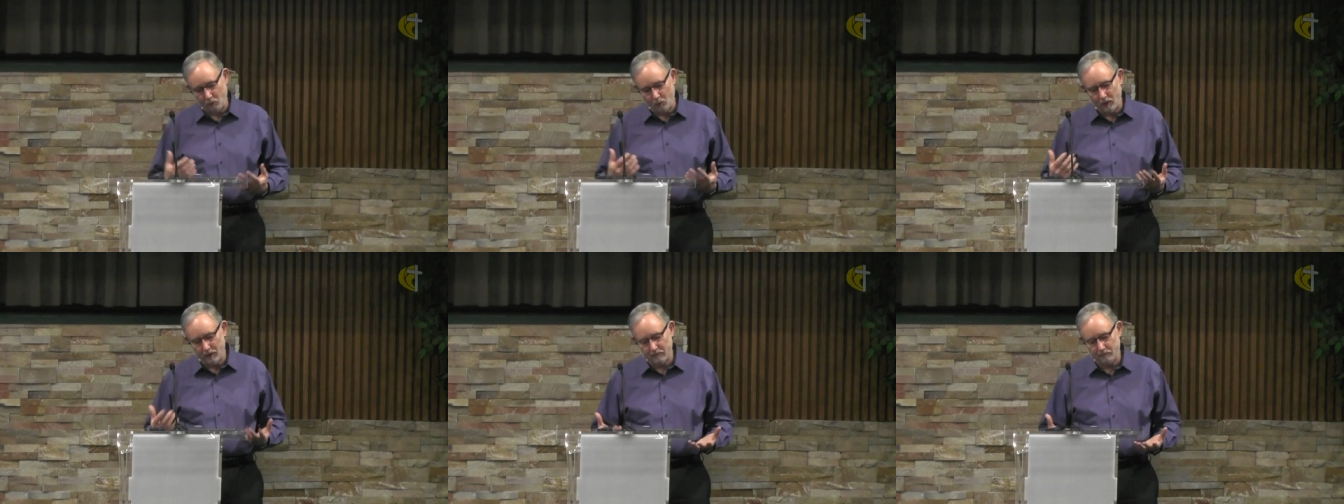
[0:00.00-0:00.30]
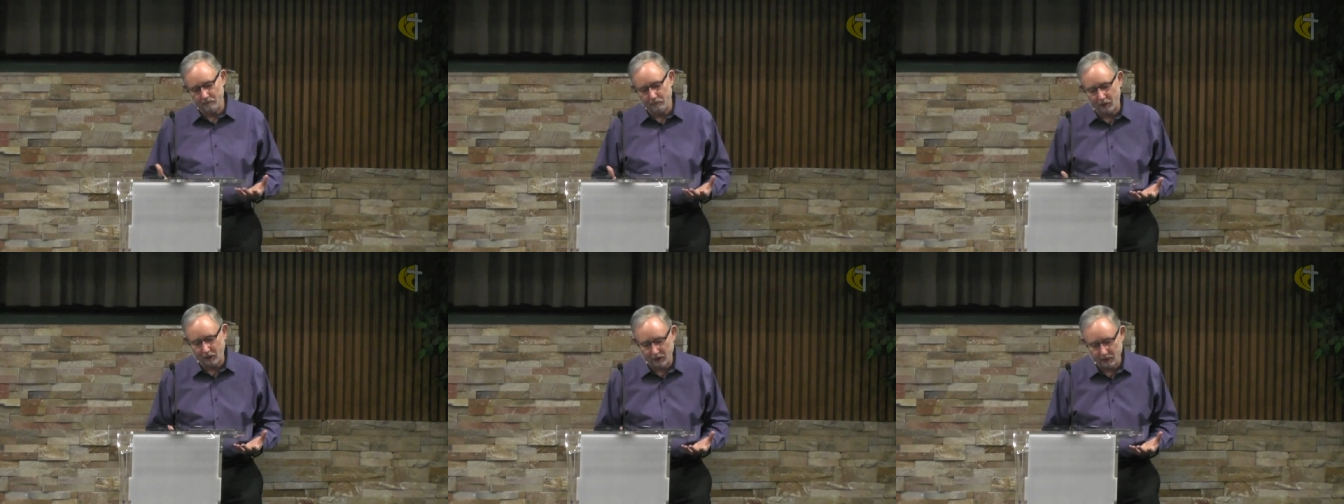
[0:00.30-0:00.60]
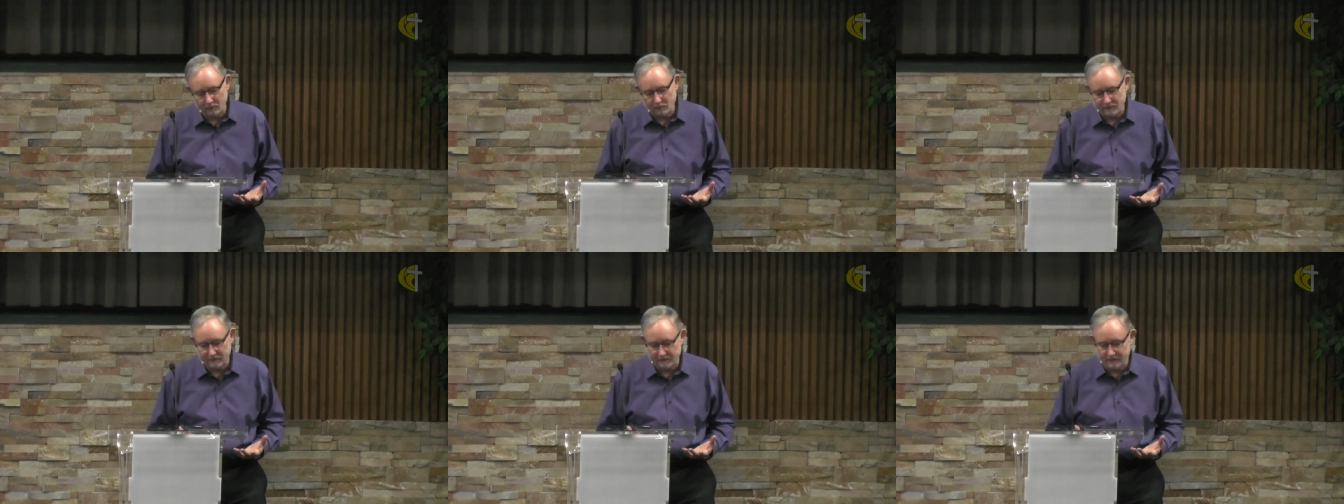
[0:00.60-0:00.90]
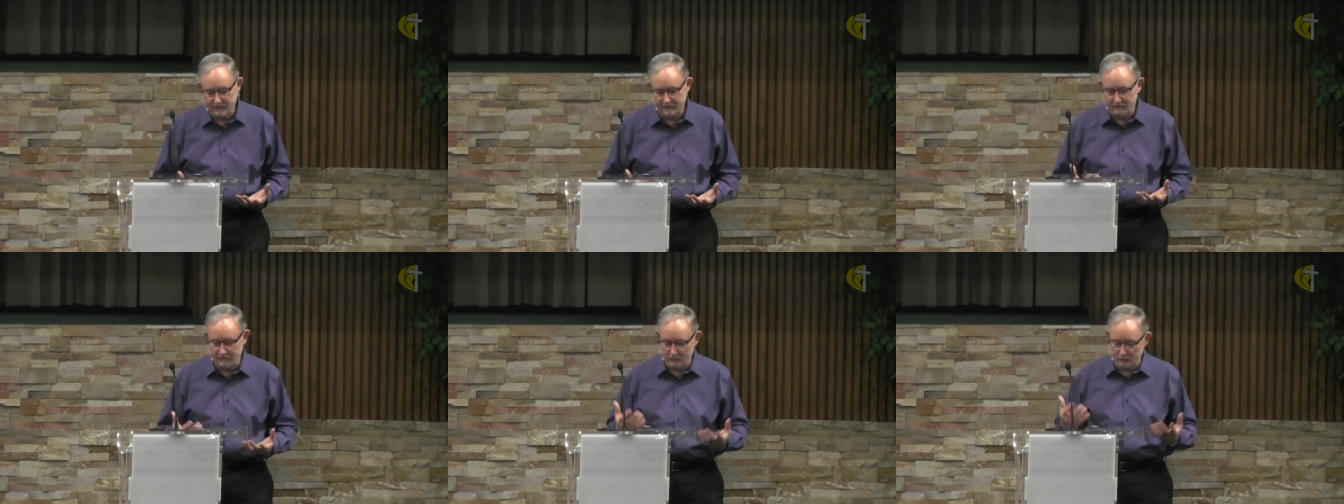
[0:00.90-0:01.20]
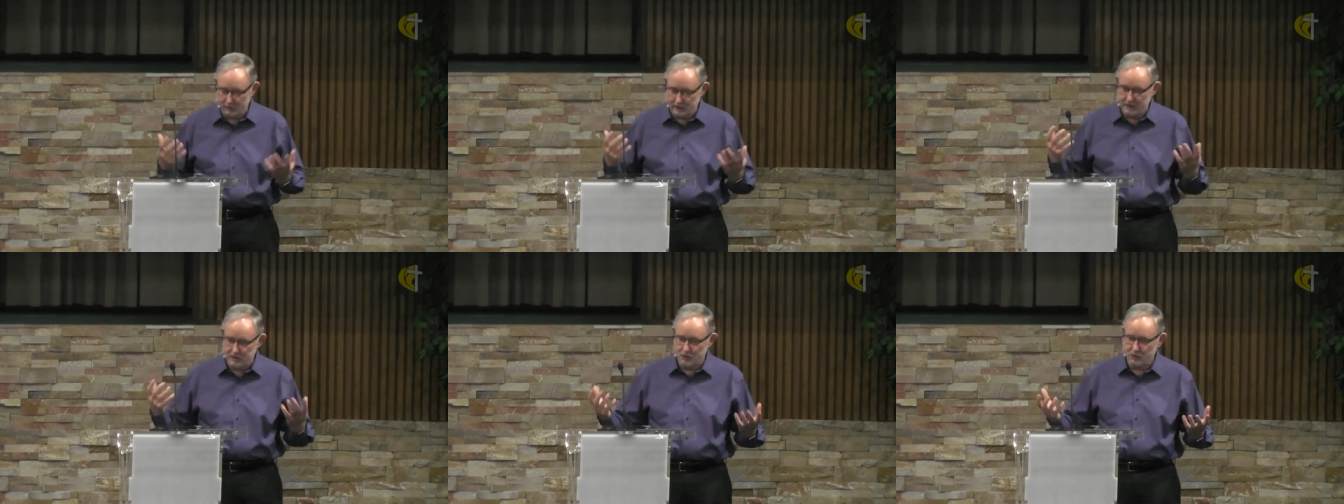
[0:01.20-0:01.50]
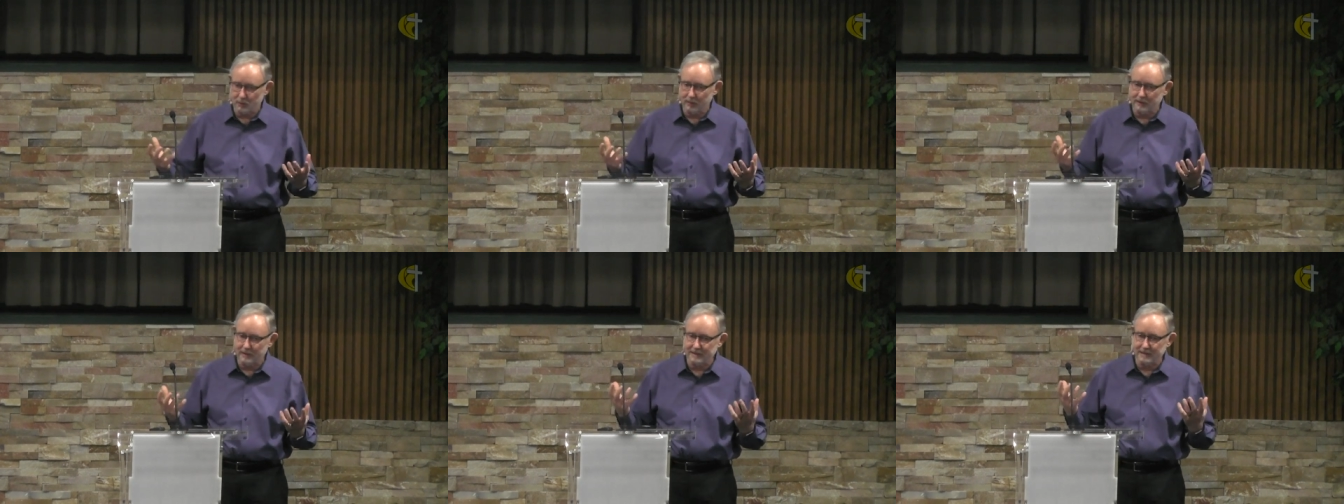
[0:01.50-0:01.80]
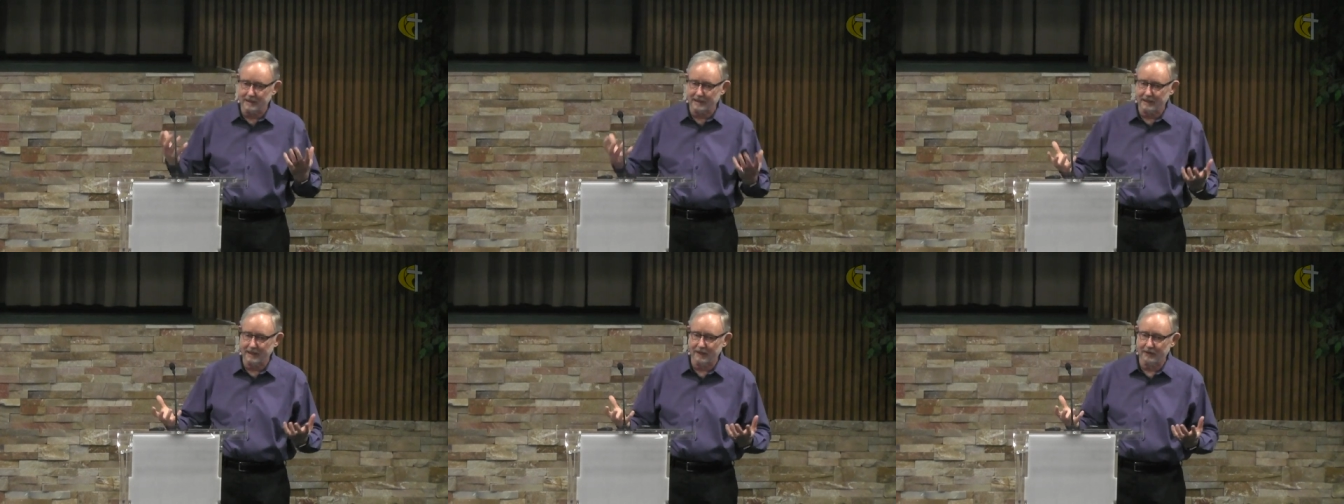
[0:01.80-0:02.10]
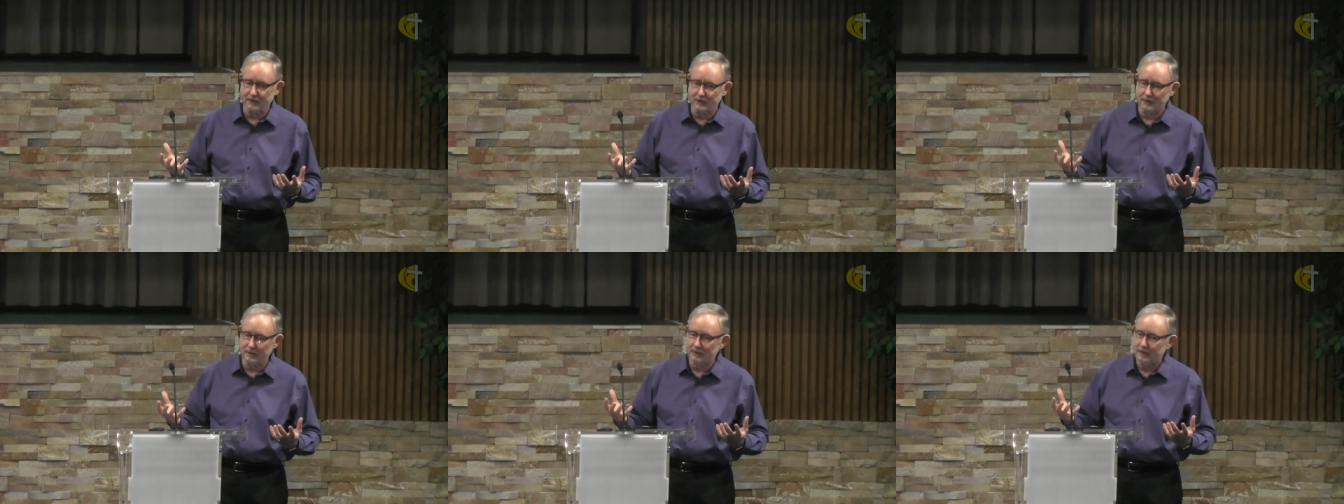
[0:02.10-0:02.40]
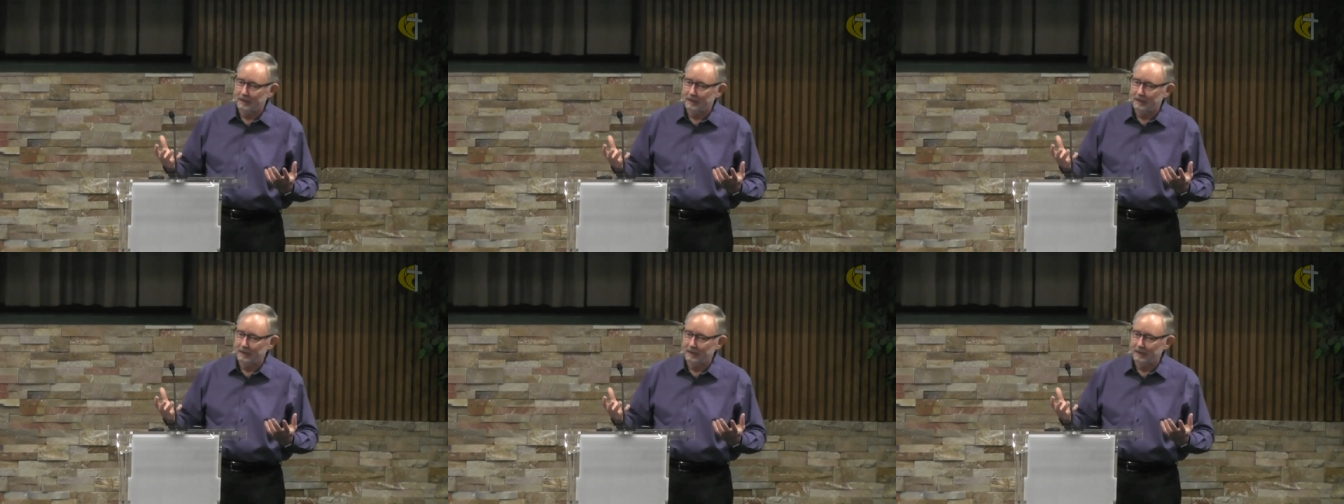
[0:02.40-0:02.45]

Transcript: one part with Him and we join together